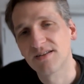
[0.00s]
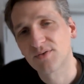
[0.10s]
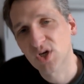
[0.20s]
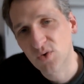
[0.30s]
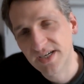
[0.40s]

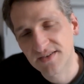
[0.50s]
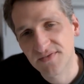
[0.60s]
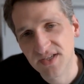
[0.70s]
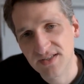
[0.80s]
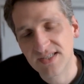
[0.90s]
Required
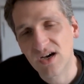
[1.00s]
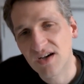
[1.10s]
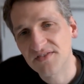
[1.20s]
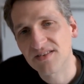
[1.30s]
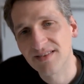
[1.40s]
fields
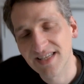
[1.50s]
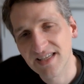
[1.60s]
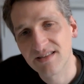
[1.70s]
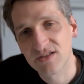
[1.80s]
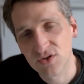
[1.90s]
often
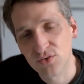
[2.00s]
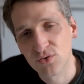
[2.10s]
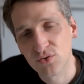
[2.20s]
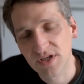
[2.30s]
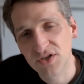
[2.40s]
lead
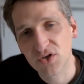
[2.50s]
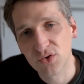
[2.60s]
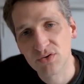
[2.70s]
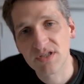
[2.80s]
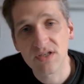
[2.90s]
to
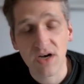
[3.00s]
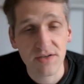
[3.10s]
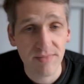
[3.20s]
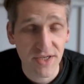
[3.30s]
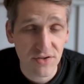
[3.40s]
issues,
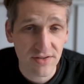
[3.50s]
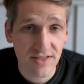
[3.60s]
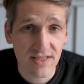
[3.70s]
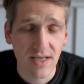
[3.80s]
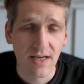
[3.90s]

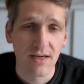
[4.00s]
automations.